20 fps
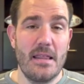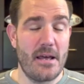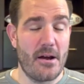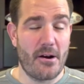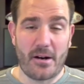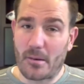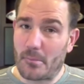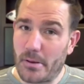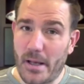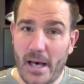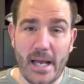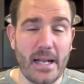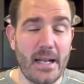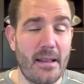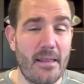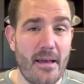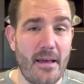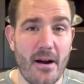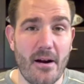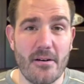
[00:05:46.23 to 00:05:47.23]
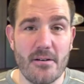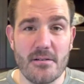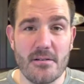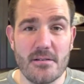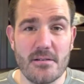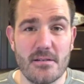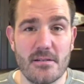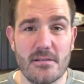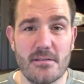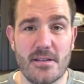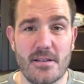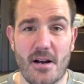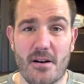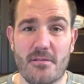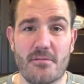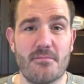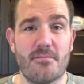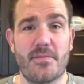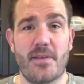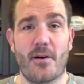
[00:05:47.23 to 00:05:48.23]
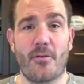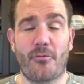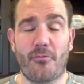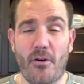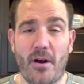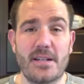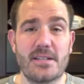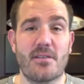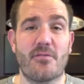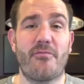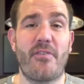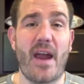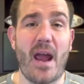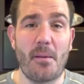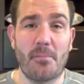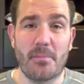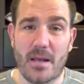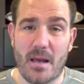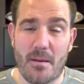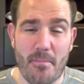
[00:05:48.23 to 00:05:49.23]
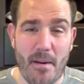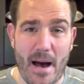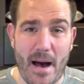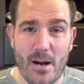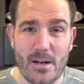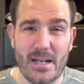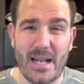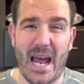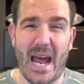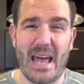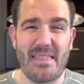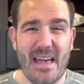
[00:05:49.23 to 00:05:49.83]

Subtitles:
They're complaining to their friends and family about it.